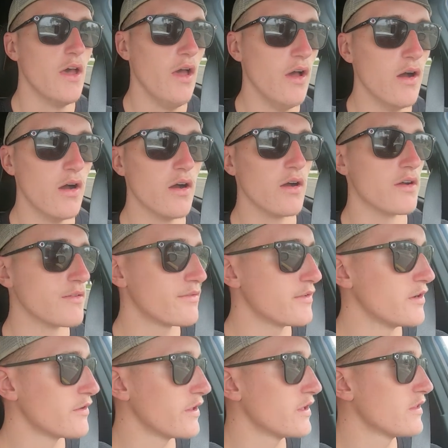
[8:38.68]

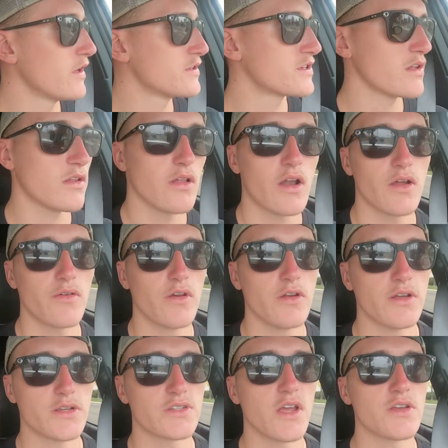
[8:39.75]
They sell a lot of good
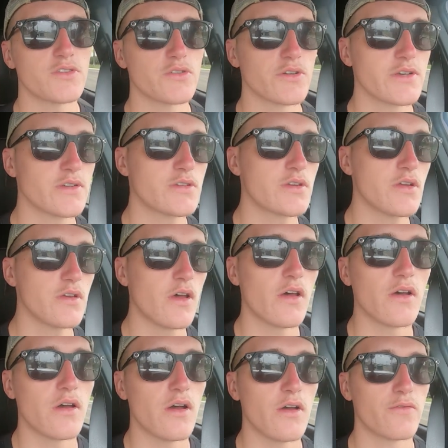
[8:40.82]
accessories
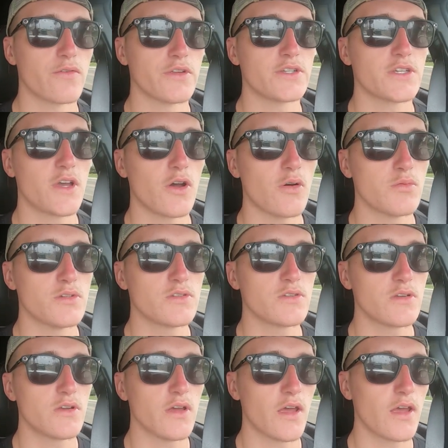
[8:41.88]
for the
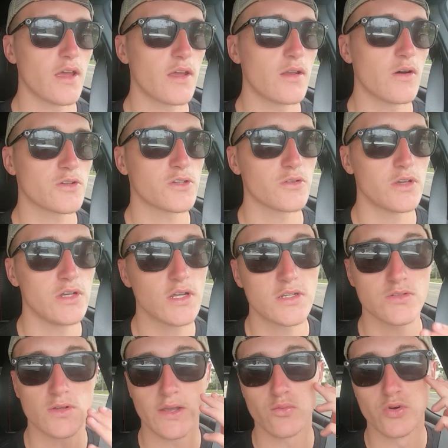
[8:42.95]
Tacomas, and also he
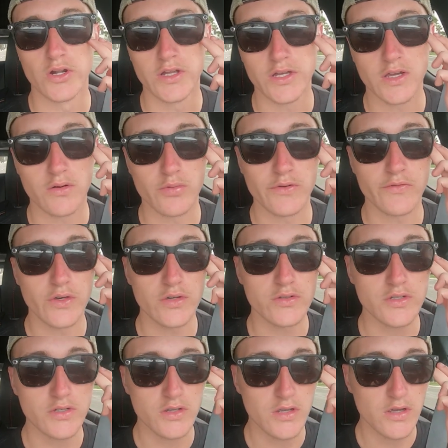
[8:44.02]
does like really good
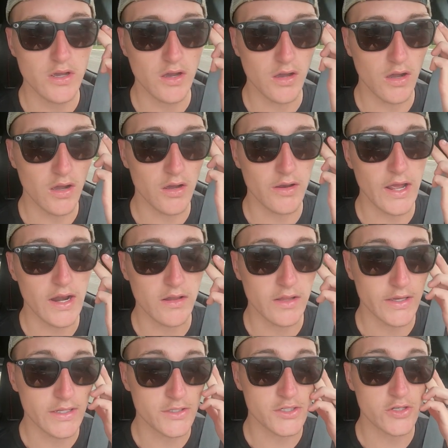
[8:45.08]
reviews on how to
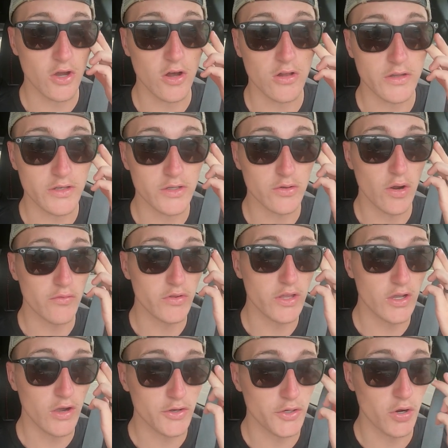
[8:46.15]
like install and do
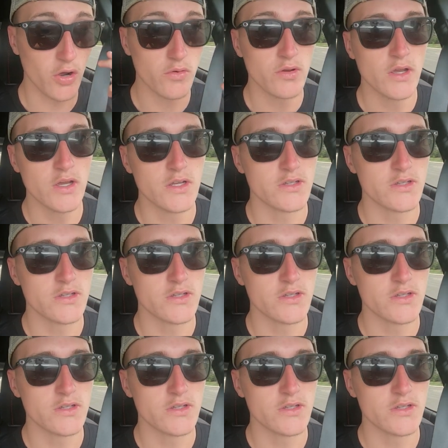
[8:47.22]
everything on your own.